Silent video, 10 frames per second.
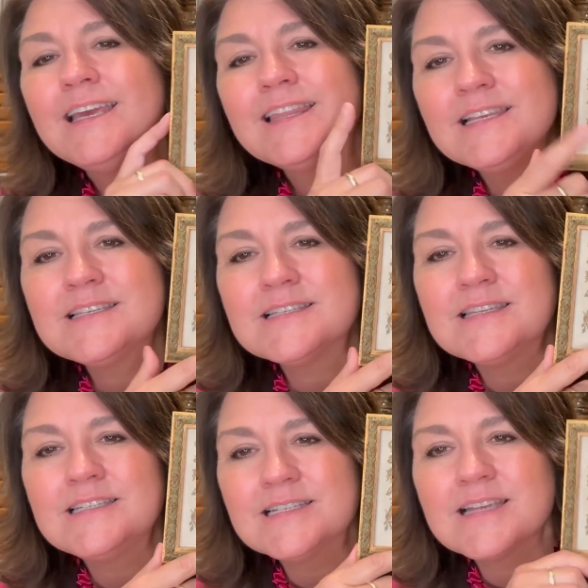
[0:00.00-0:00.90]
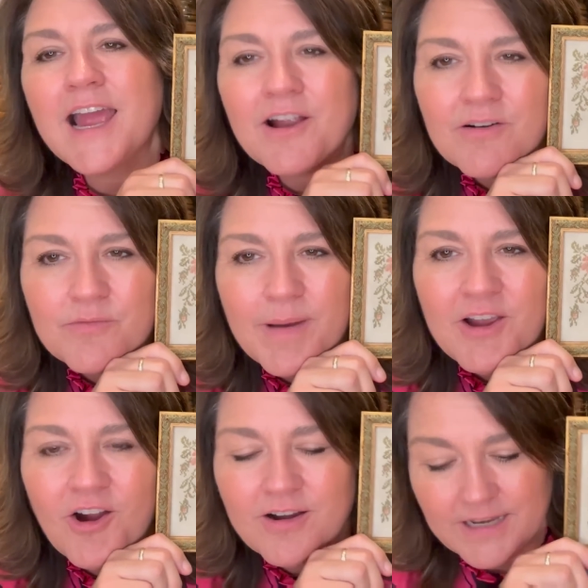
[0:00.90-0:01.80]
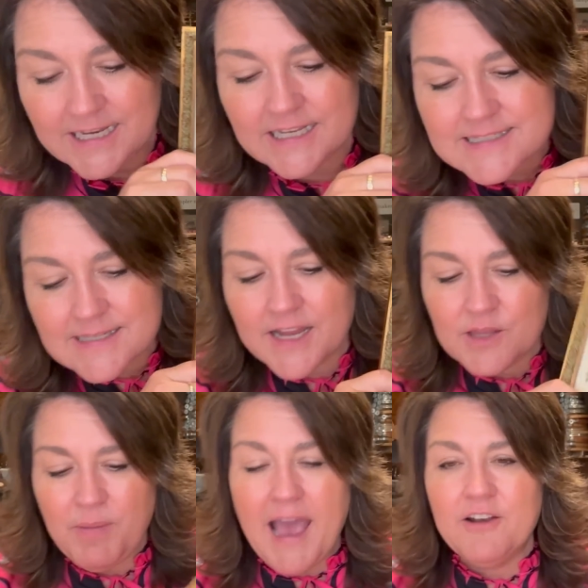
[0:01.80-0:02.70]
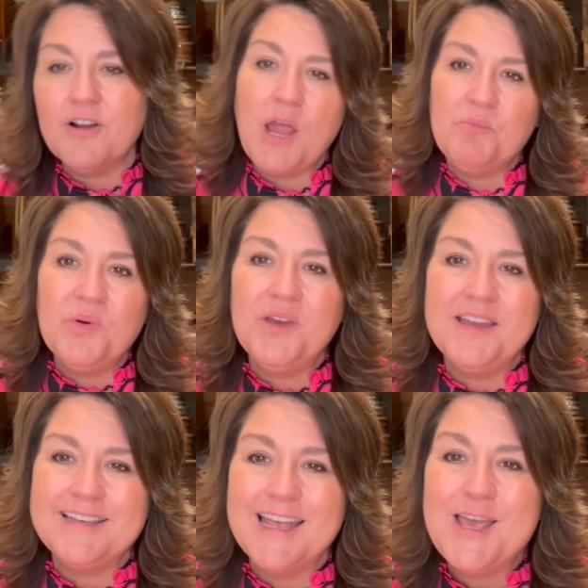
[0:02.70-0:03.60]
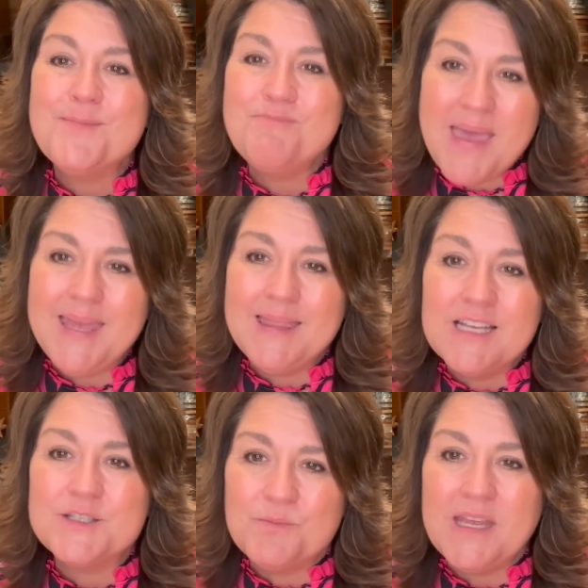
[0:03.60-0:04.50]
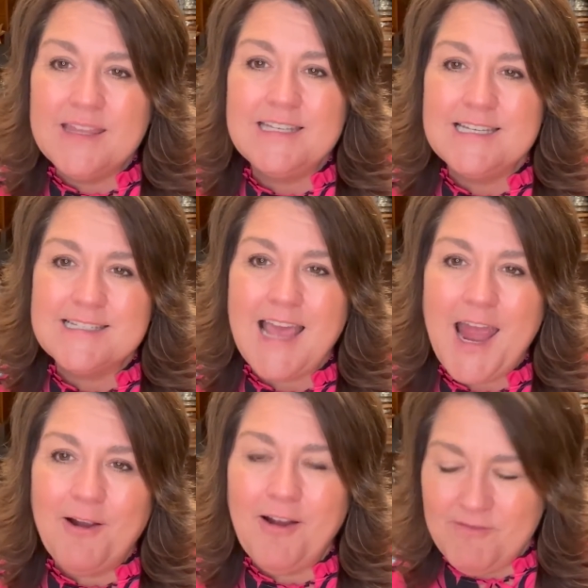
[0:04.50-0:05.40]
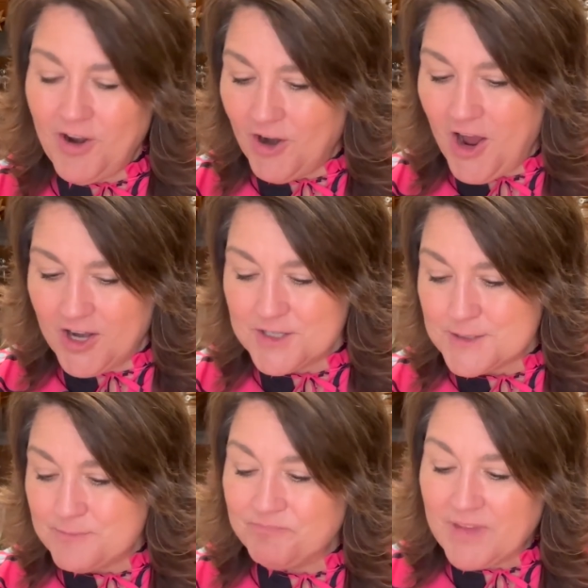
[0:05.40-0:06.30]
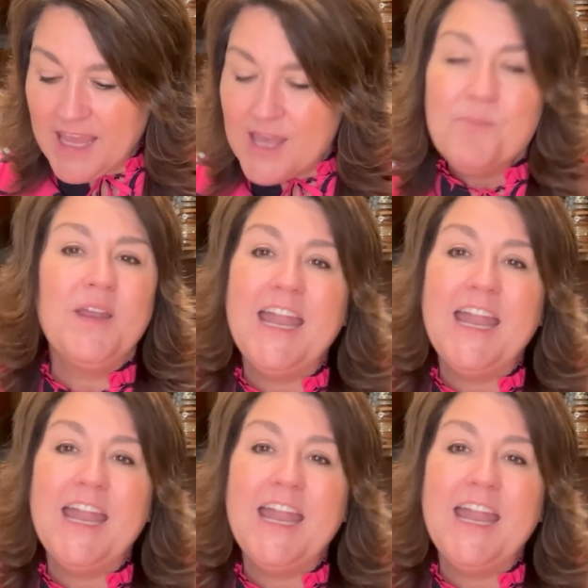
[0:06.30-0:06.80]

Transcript: this is the desire of my heart. And inside the pattern I put, may this be the desire of our heart. But